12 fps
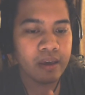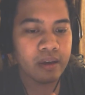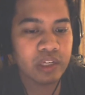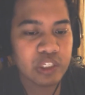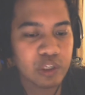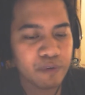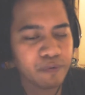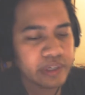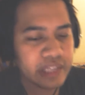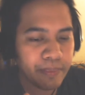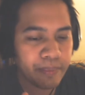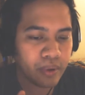So for
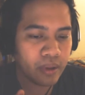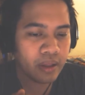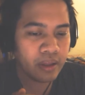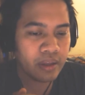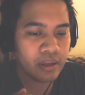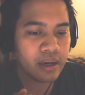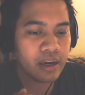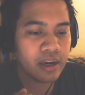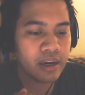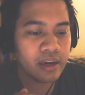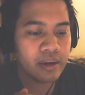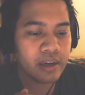example,
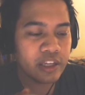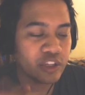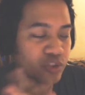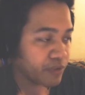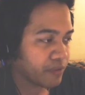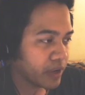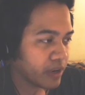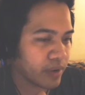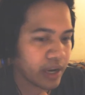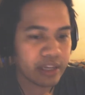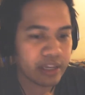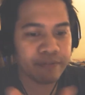in Street Fighter,
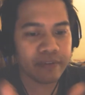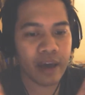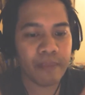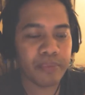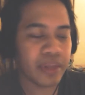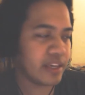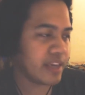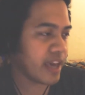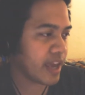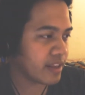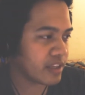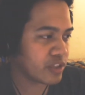right, if I'm playing
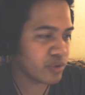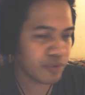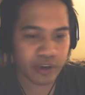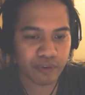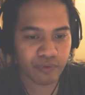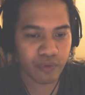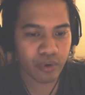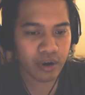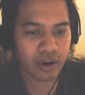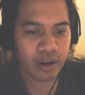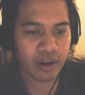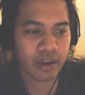Ken in Street Fighter
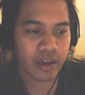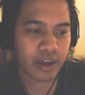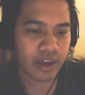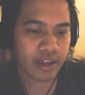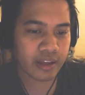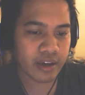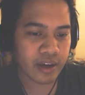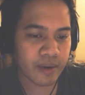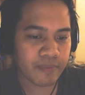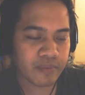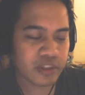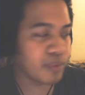4
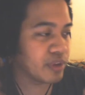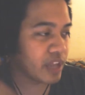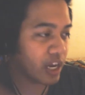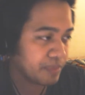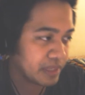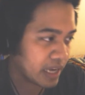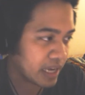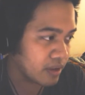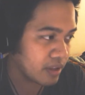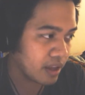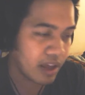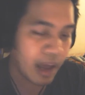and someone knocked me
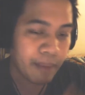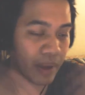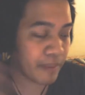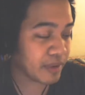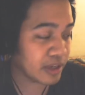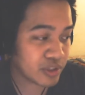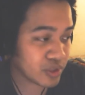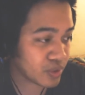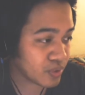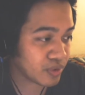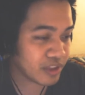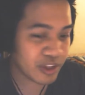down, I'm going to
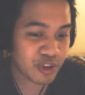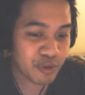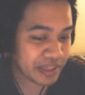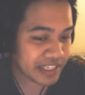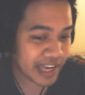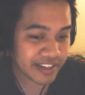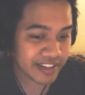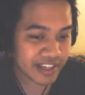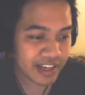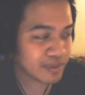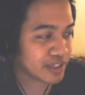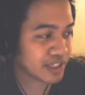do the newbie
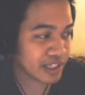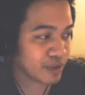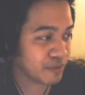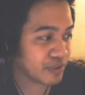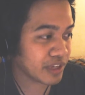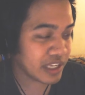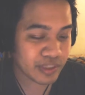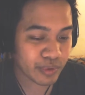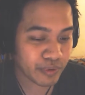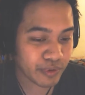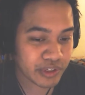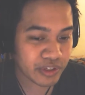tactic. I'm just going to go for the instant
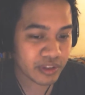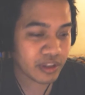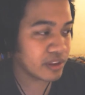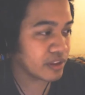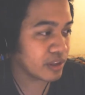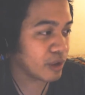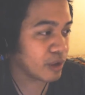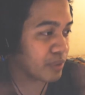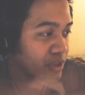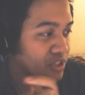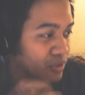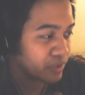reversal, the low
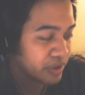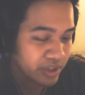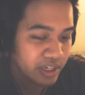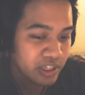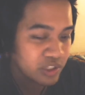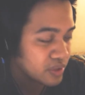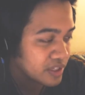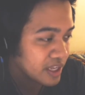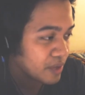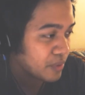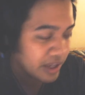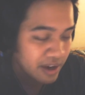punch Shoryuken as soon as
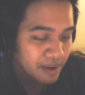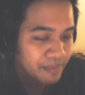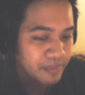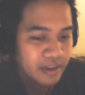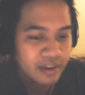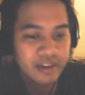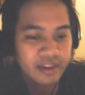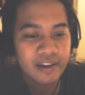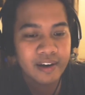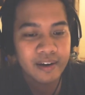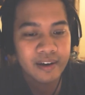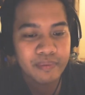I wake up.
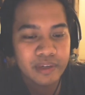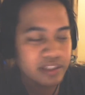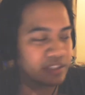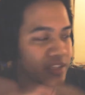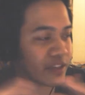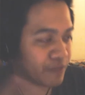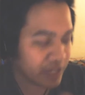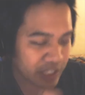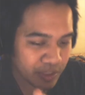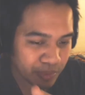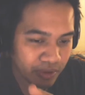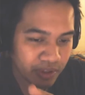Because it's
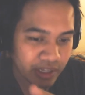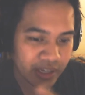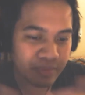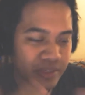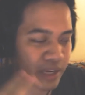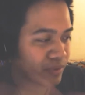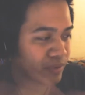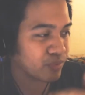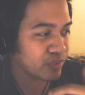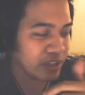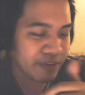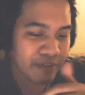invincible, it comes out
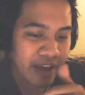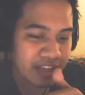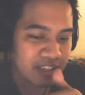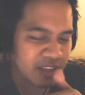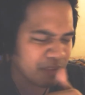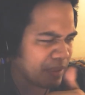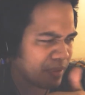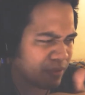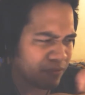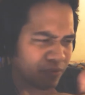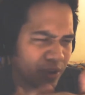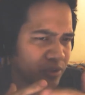really fast, like maybe
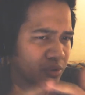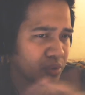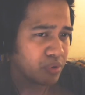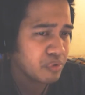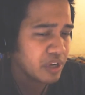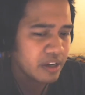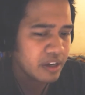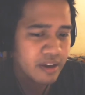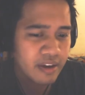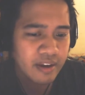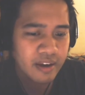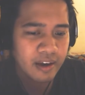frame 2 or 3.
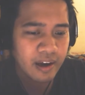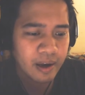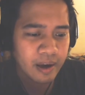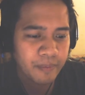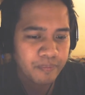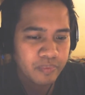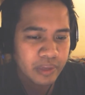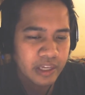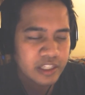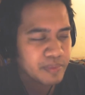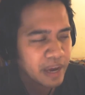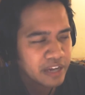
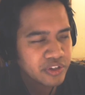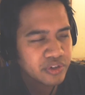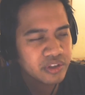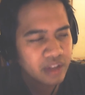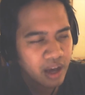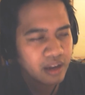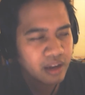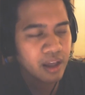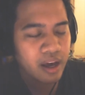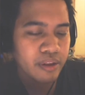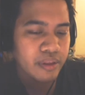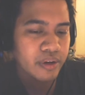In Smash, there's not a
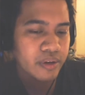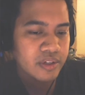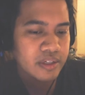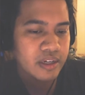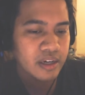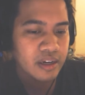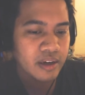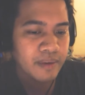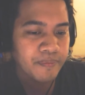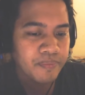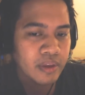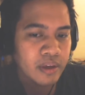lot of those.
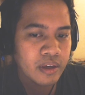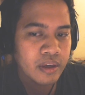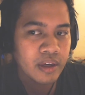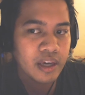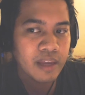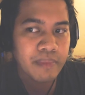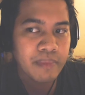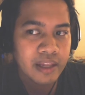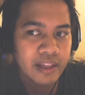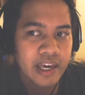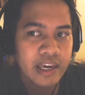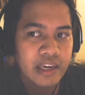In
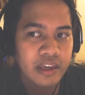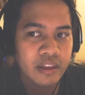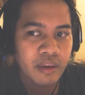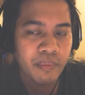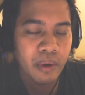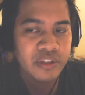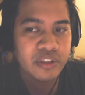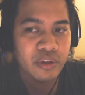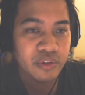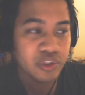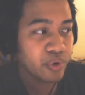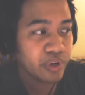Melee, the most
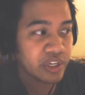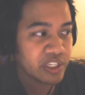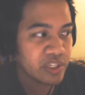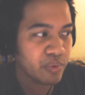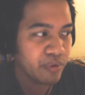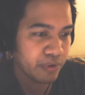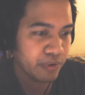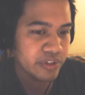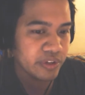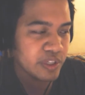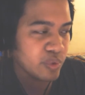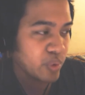notorious
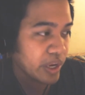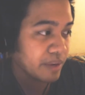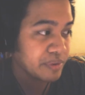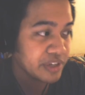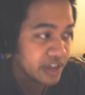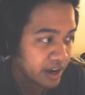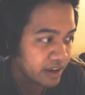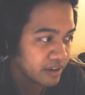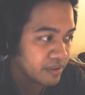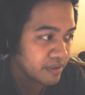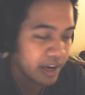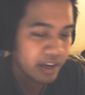reversal is Wake Up Shine,
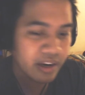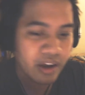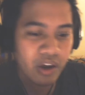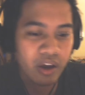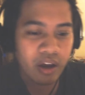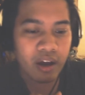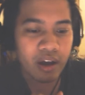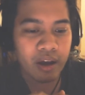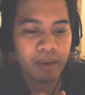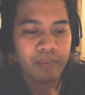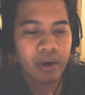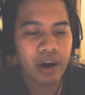right?
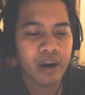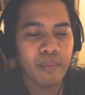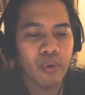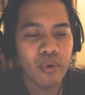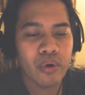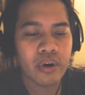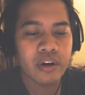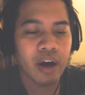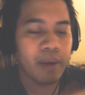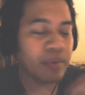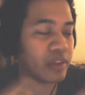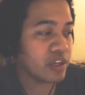A more
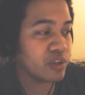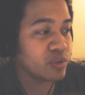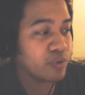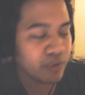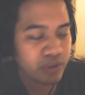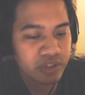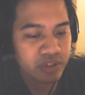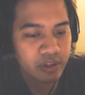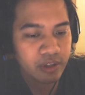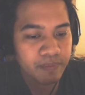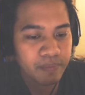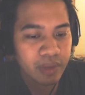commonly used
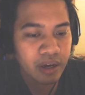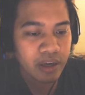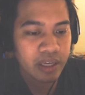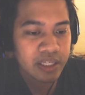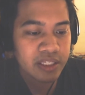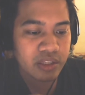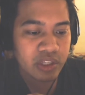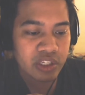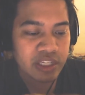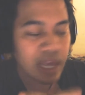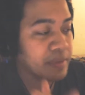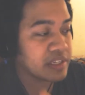reversal is
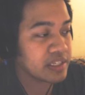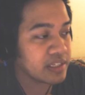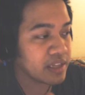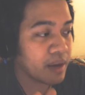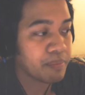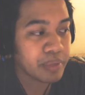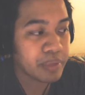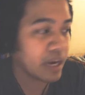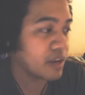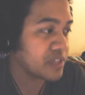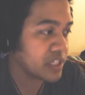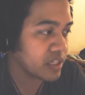Samus's up B
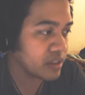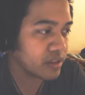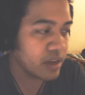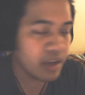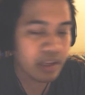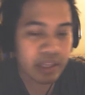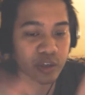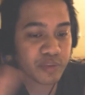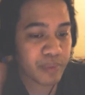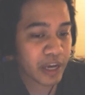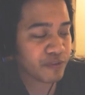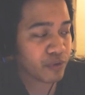out of shield. Now, in
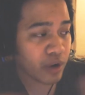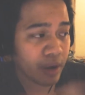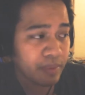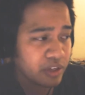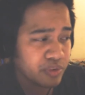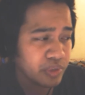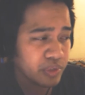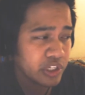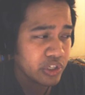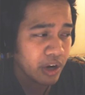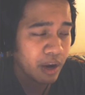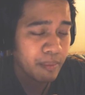Smash 4, I'm not really
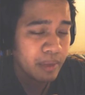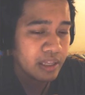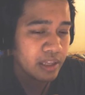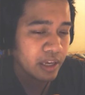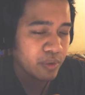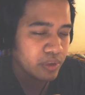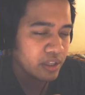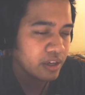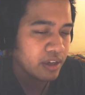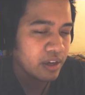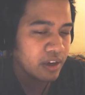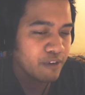sure how many like
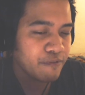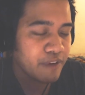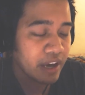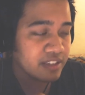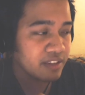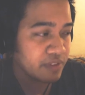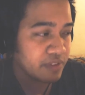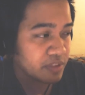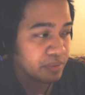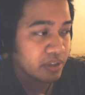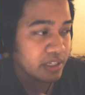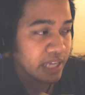really fast
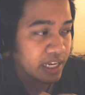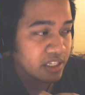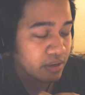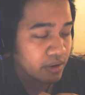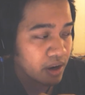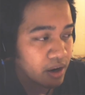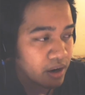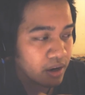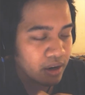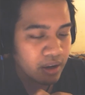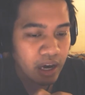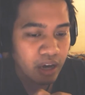invincible attacks there are
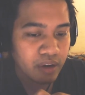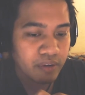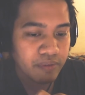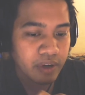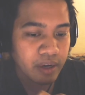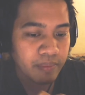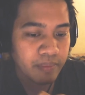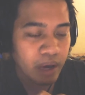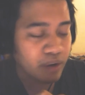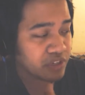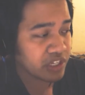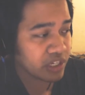out
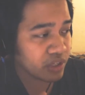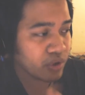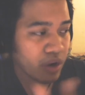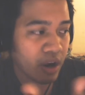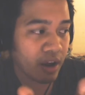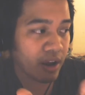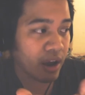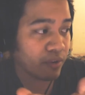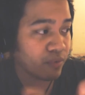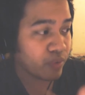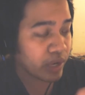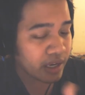of shield or out of Wake